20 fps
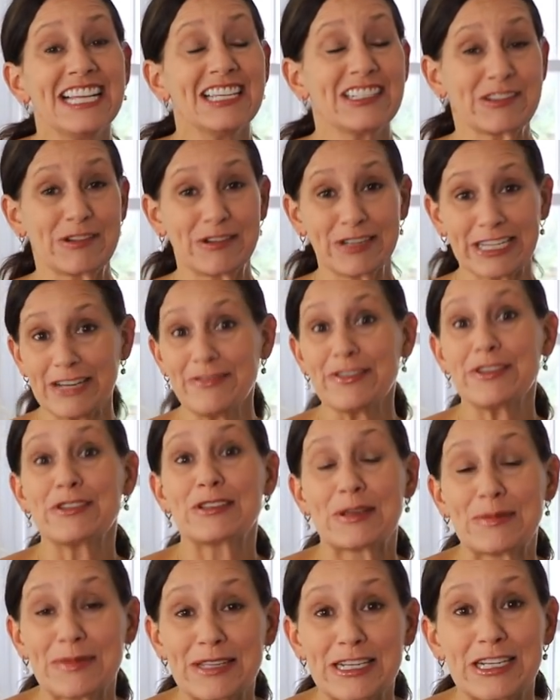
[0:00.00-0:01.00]
so it'll give you
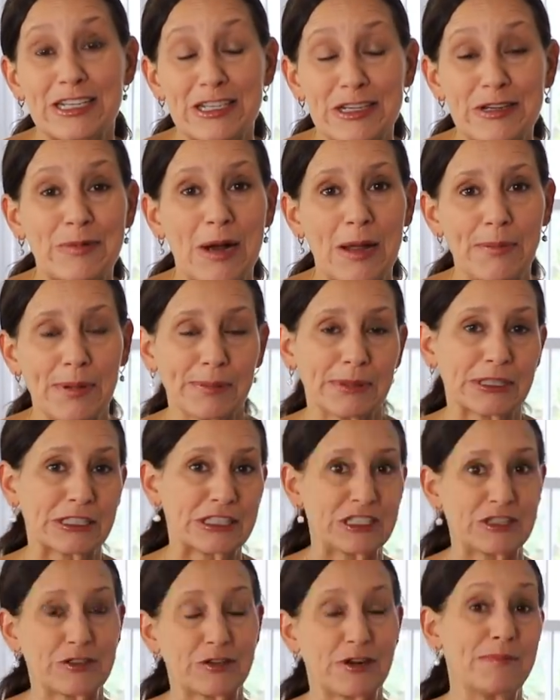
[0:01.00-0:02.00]
something to do while people are
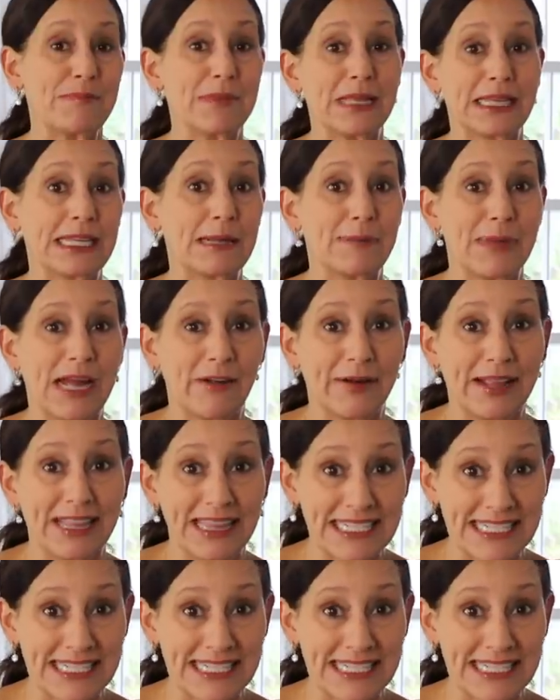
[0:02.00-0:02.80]
just sort of milling about at